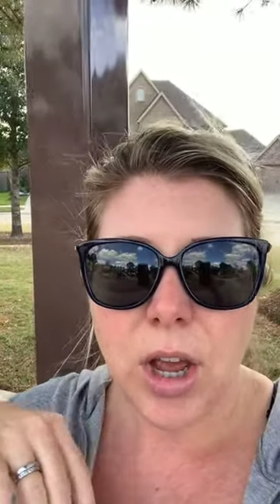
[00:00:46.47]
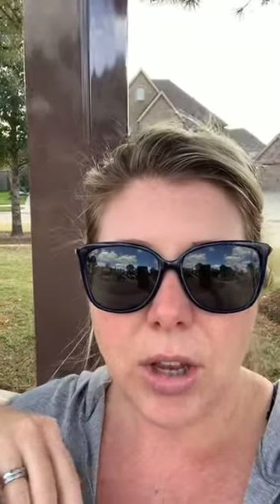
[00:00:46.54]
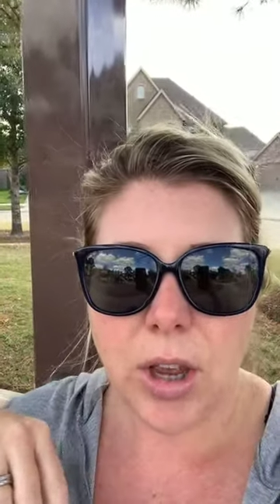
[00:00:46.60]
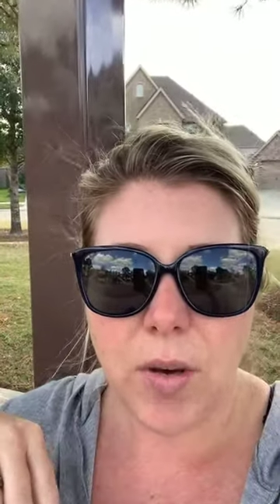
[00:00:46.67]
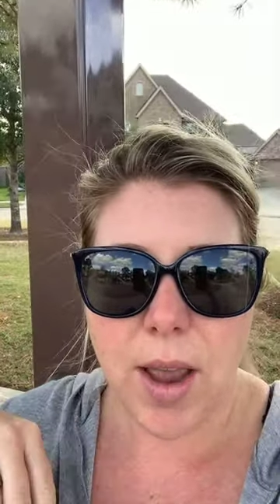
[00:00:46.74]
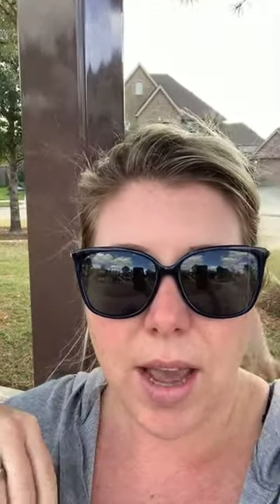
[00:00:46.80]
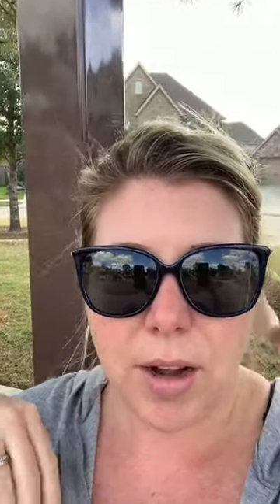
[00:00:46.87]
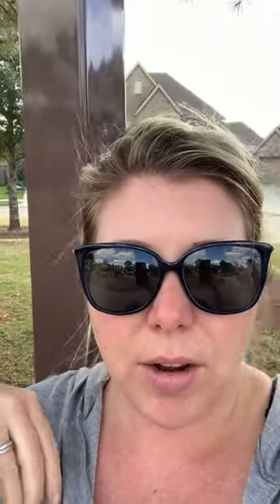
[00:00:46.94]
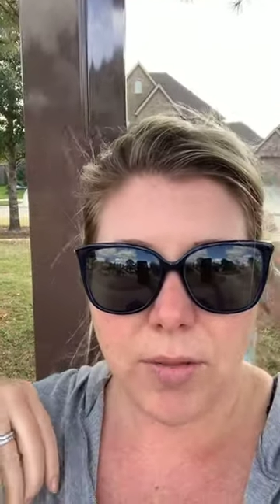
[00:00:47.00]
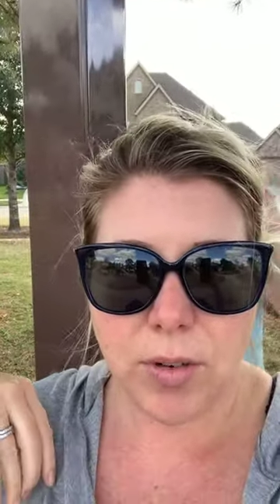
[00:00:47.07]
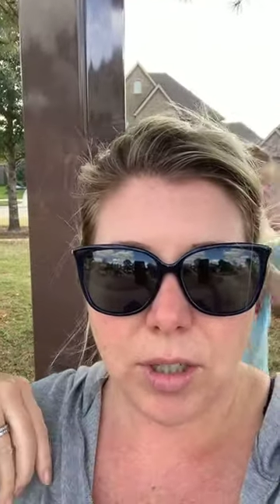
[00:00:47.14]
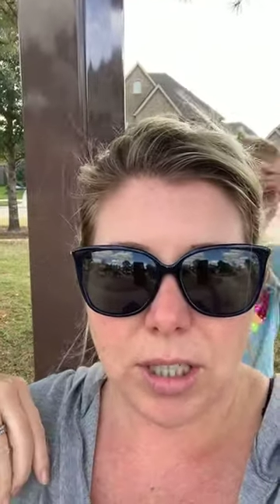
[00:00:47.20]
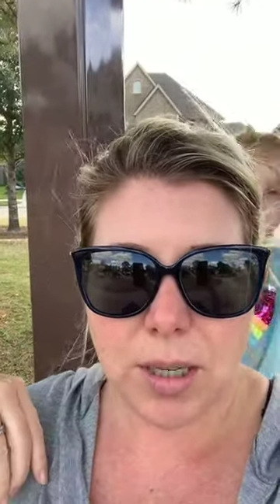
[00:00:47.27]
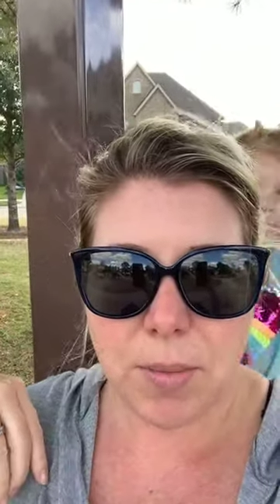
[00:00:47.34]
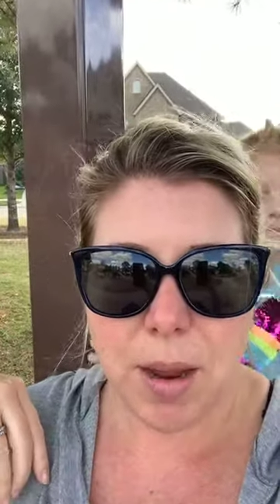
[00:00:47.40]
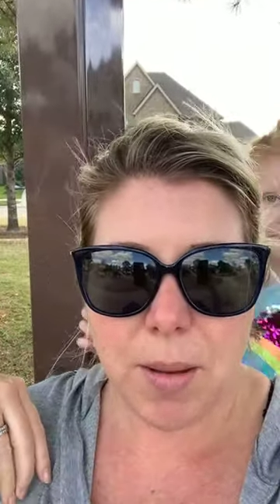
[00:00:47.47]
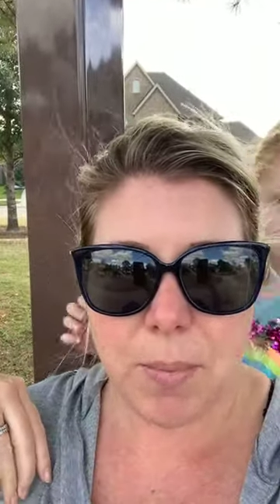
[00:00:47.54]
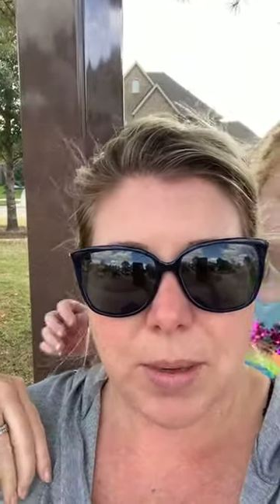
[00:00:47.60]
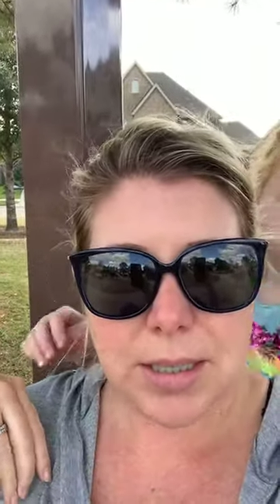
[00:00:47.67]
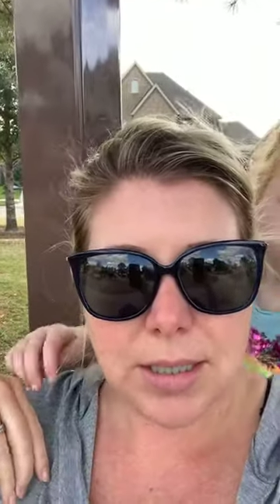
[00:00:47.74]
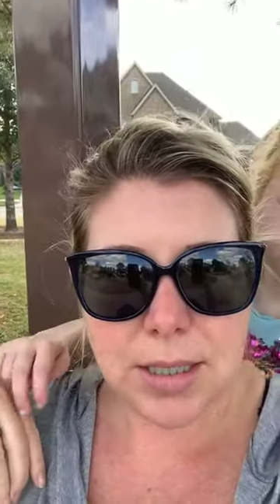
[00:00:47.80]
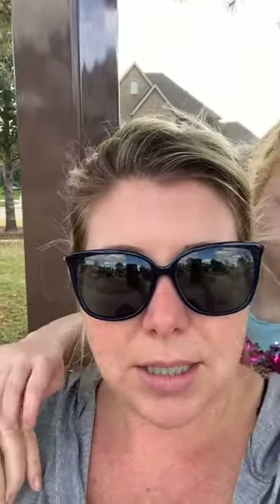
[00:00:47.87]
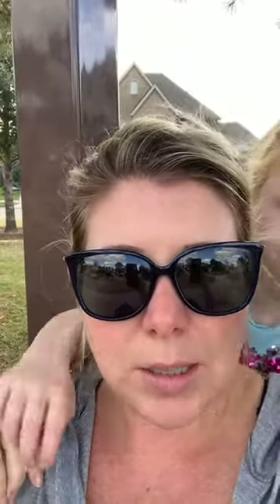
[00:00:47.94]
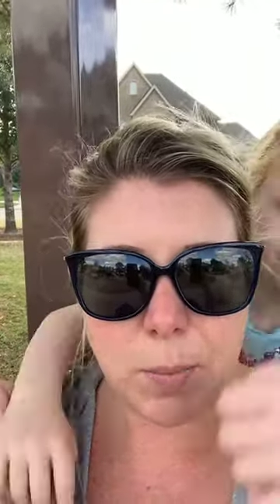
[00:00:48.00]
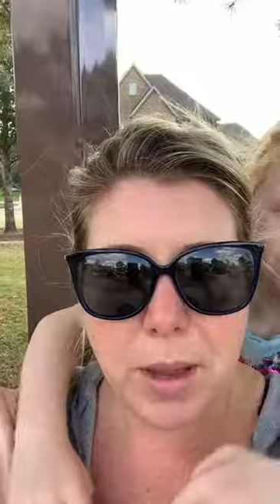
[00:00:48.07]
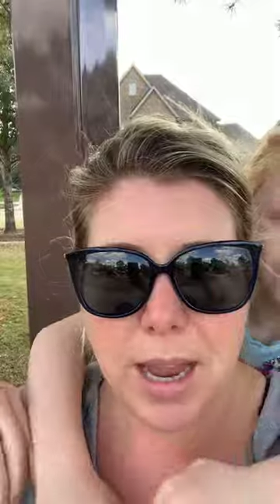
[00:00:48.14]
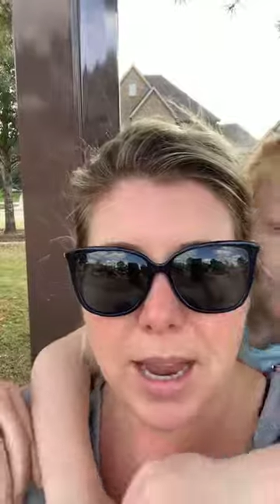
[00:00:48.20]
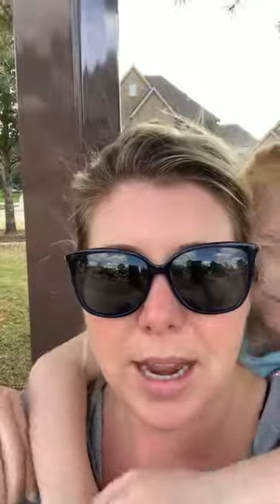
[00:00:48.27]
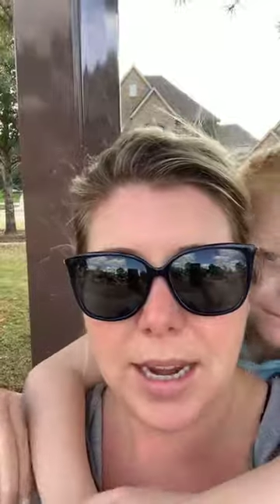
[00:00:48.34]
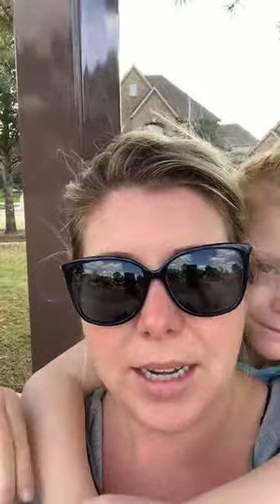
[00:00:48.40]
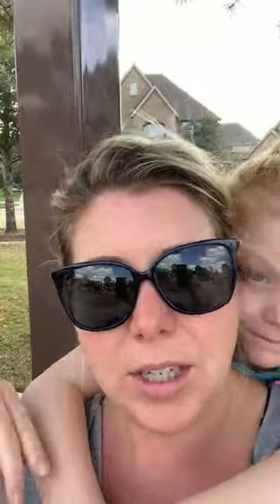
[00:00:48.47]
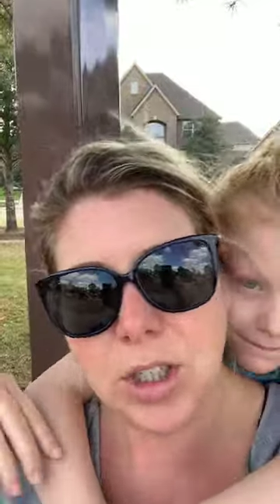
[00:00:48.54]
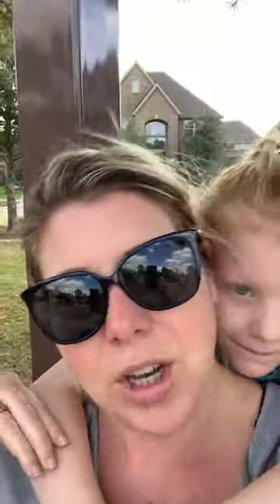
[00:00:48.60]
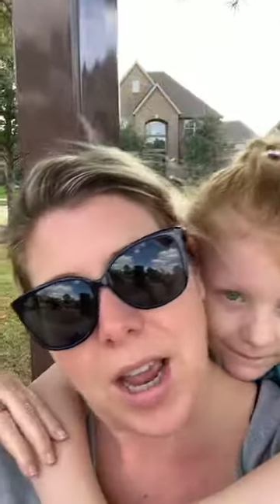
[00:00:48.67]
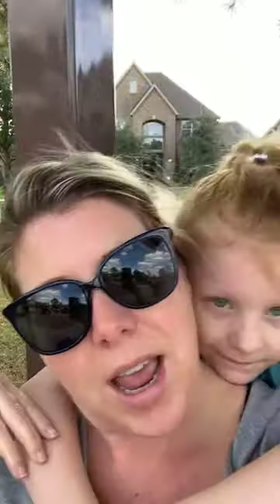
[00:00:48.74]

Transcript: go head over to my business page